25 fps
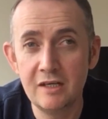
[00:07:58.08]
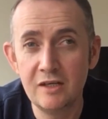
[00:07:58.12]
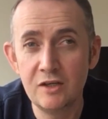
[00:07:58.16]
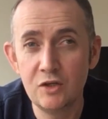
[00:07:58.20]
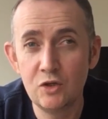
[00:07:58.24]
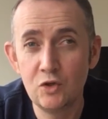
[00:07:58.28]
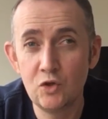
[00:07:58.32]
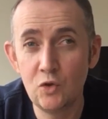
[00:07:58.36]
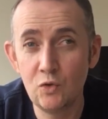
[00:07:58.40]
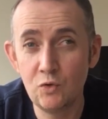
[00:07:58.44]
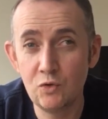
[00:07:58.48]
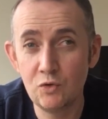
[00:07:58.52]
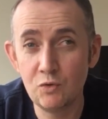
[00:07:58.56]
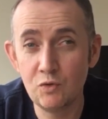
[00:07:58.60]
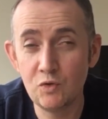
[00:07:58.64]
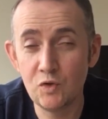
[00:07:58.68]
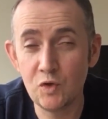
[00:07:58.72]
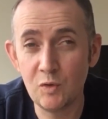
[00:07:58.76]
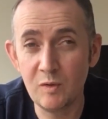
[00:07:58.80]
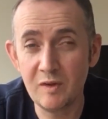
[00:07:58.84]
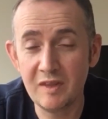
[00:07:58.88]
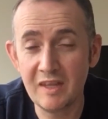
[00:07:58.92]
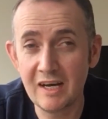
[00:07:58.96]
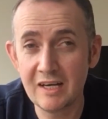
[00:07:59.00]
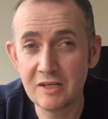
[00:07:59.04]
222 in
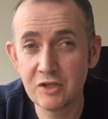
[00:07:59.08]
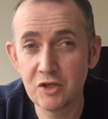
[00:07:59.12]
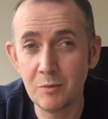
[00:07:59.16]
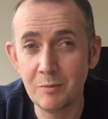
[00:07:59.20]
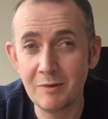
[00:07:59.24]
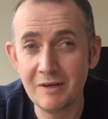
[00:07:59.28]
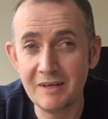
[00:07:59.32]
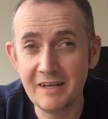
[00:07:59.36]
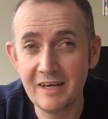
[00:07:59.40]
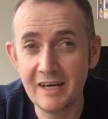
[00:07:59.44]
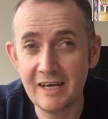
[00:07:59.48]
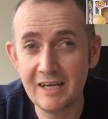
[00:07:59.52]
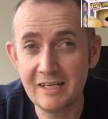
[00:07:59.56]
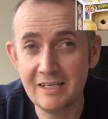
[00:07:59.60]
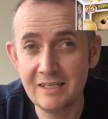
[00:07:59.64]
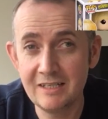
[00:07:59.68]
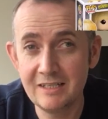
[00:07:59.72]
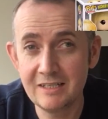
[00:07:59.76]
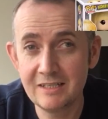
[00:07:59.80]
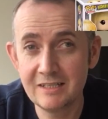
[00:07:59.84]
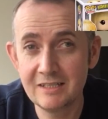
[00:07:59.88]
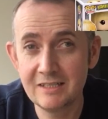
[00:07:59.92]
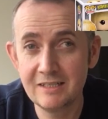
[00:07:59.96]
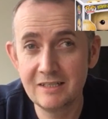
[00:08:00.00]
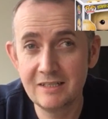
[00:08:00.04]
the last couple of
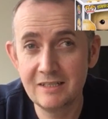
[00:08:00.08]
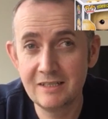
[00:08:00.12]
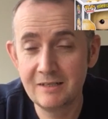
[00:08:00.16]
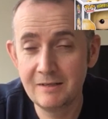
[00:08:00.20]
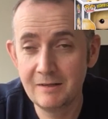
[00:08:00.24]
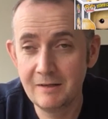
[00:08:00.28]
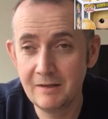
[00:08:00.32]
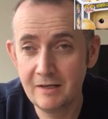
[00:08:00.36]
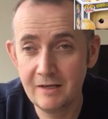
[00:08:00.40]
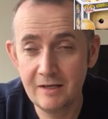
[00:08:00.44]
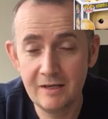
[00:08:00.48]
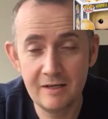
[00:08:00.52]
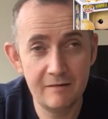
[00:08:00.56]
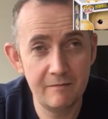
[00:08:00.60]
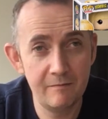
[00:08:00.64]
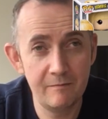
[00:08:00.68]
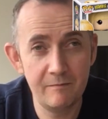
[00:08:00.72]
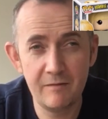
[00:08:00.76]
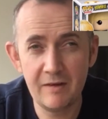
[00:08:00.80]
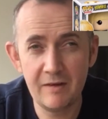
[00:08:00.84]
days. If you